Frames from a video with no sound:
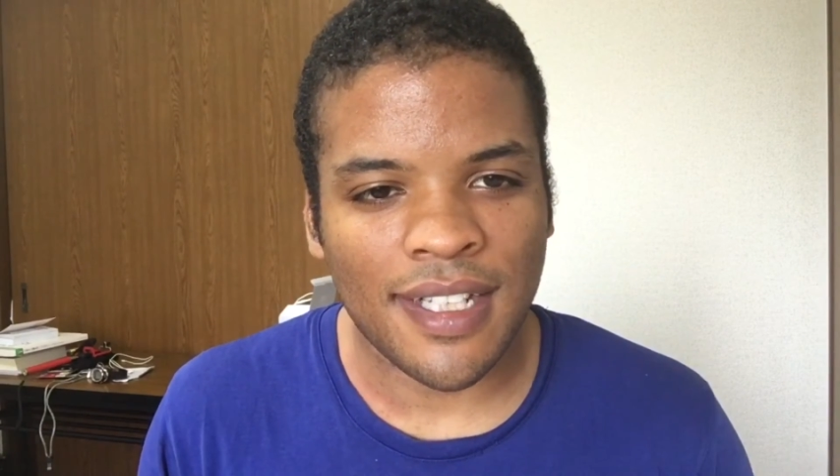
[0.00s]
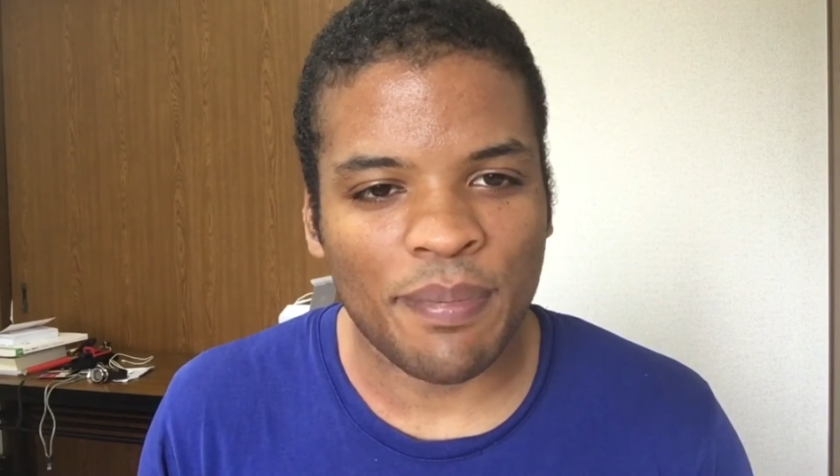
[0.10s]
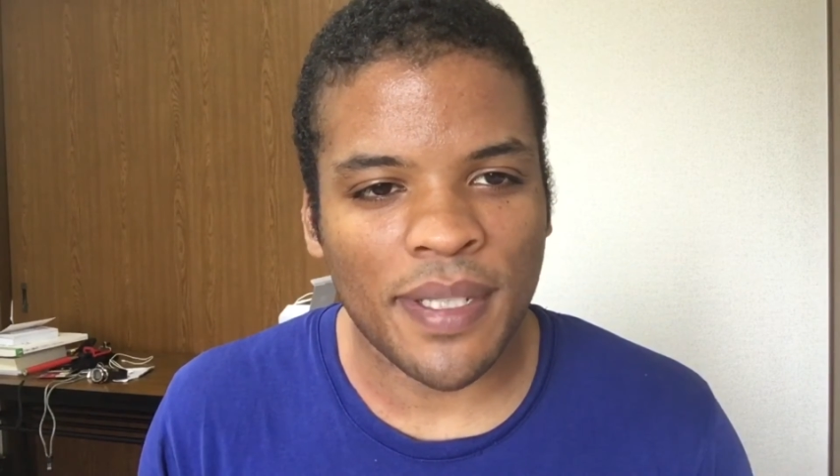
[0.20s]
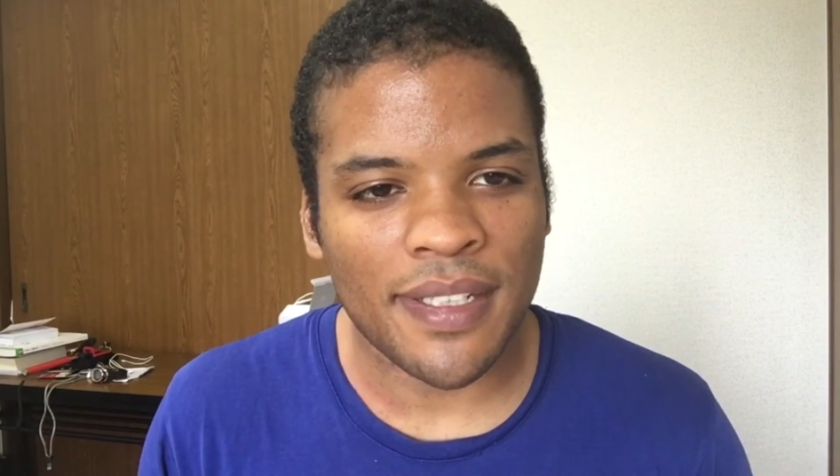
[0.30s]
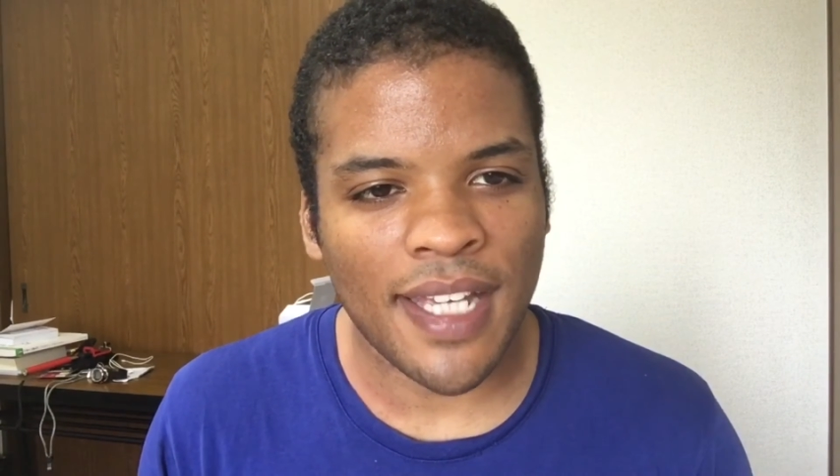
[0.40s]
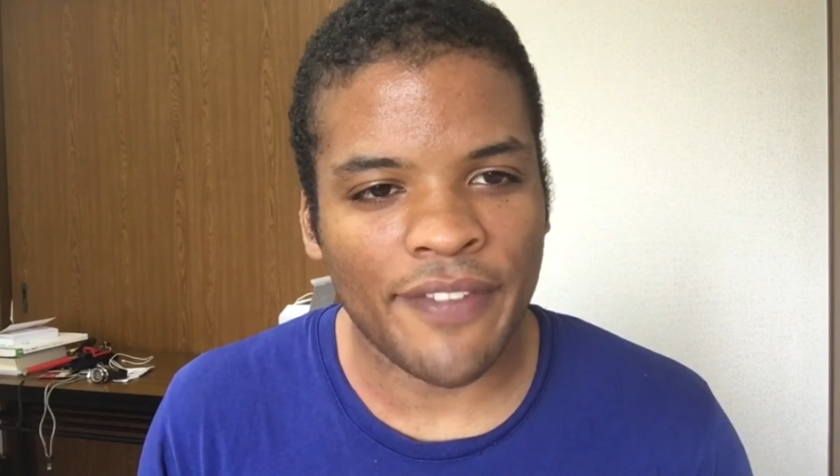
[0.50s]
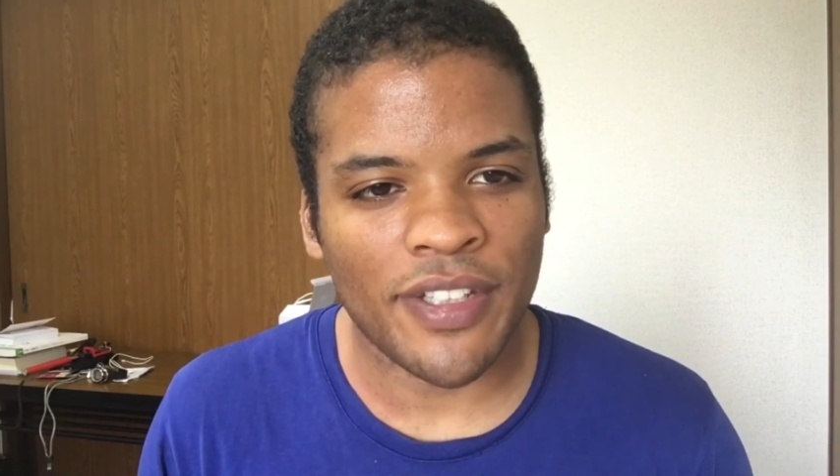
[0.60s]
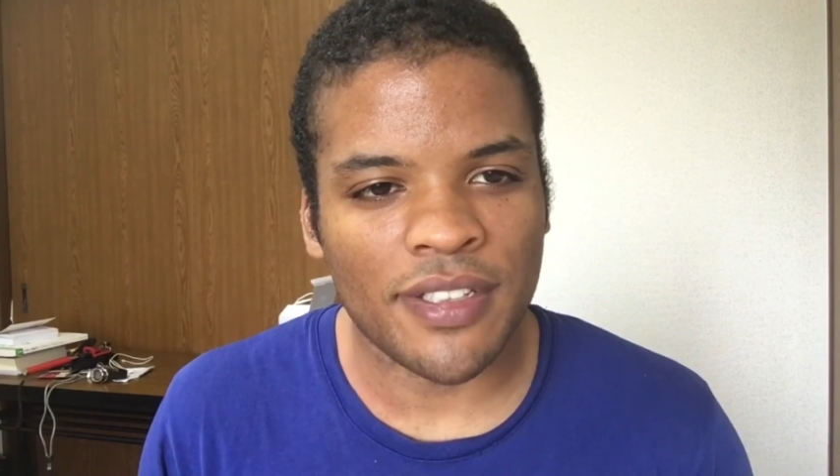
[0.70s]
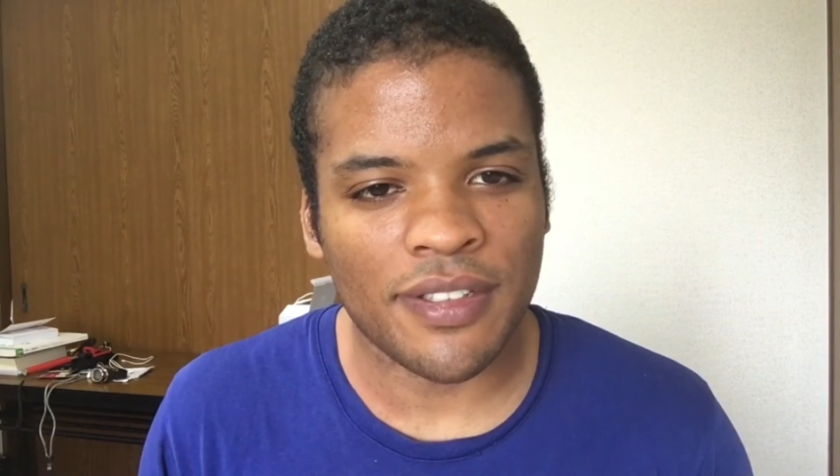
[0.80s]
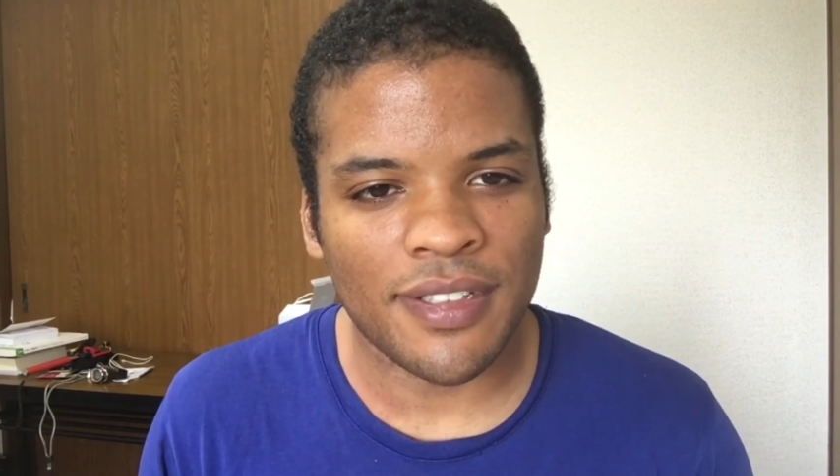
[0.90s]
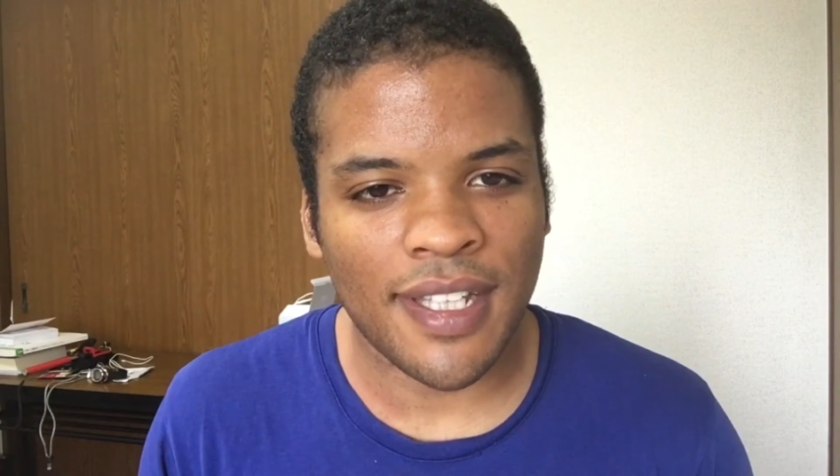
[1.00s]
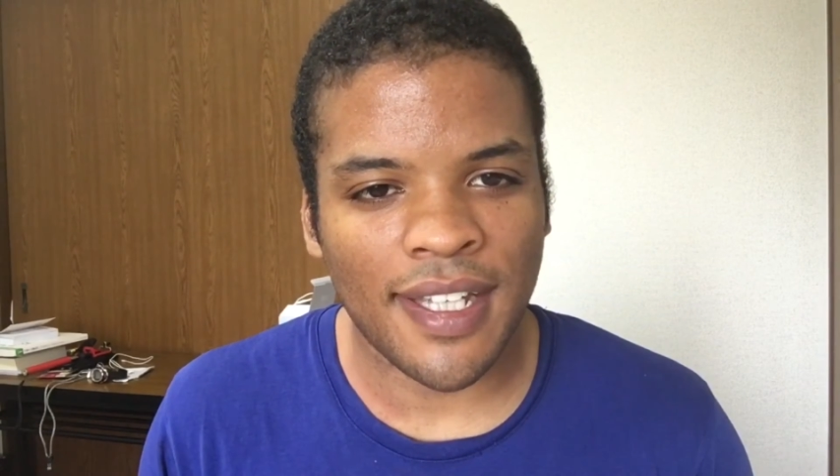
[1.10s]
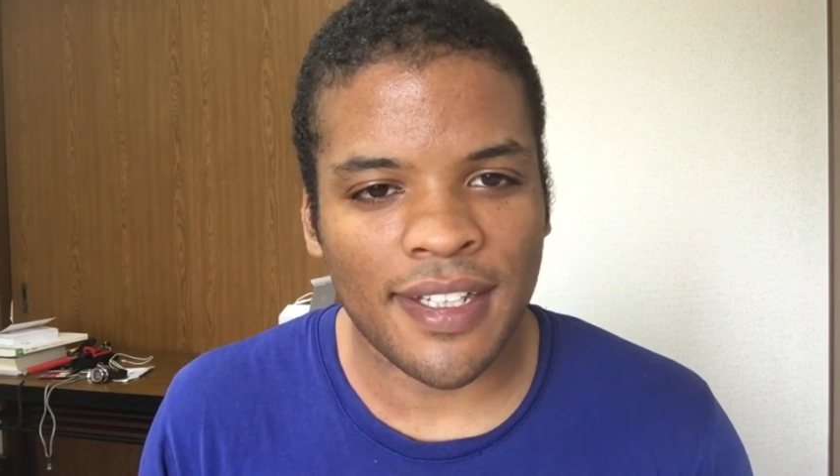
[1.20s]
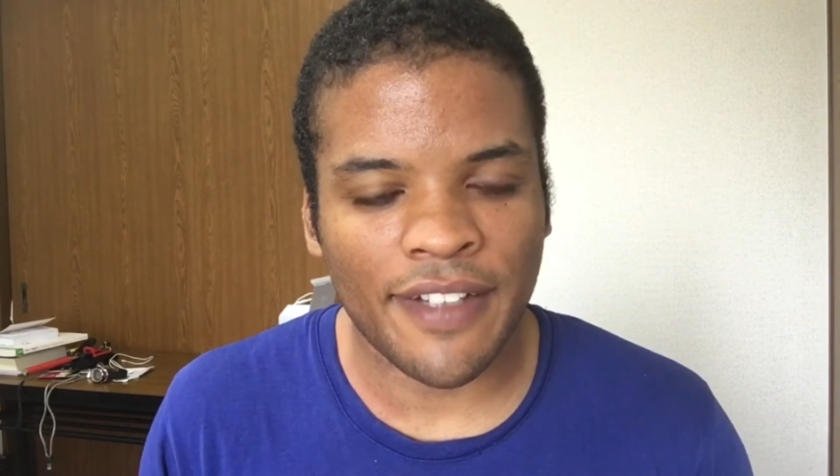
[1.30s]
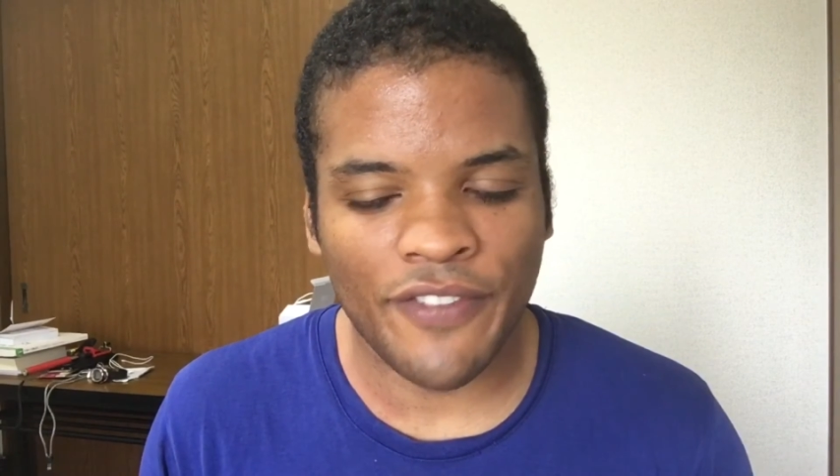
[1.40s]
I pick every little thing.